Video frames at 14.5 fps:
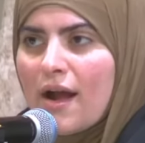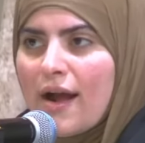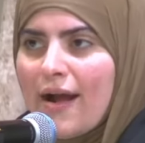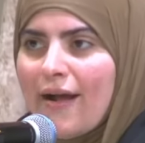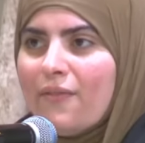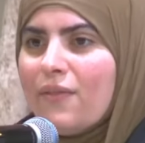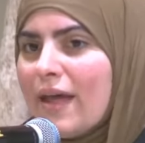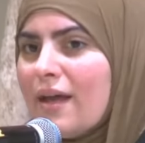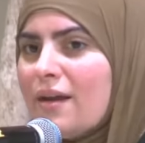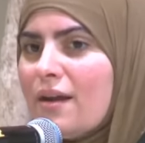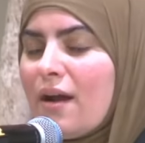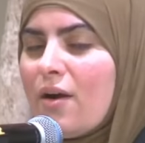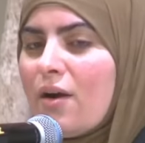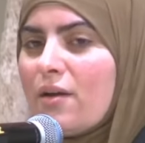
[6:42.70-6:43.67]
And
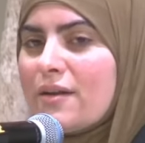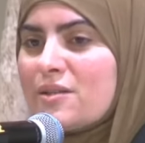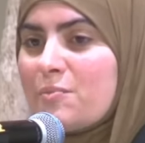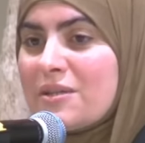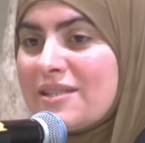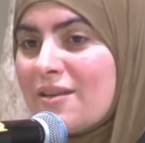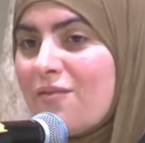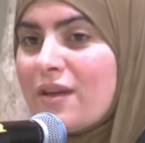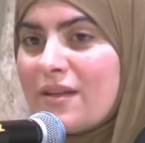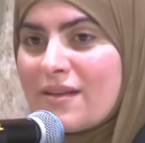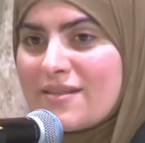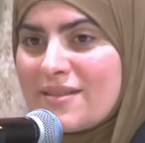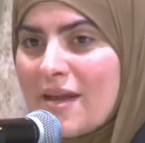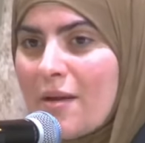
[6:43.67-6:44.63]
then a specific
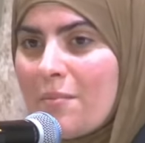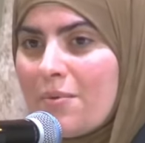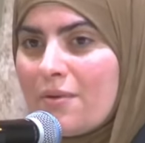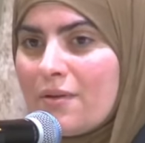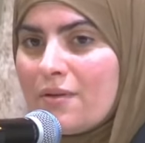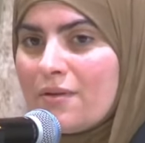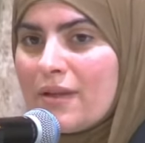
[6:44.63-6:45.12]
example,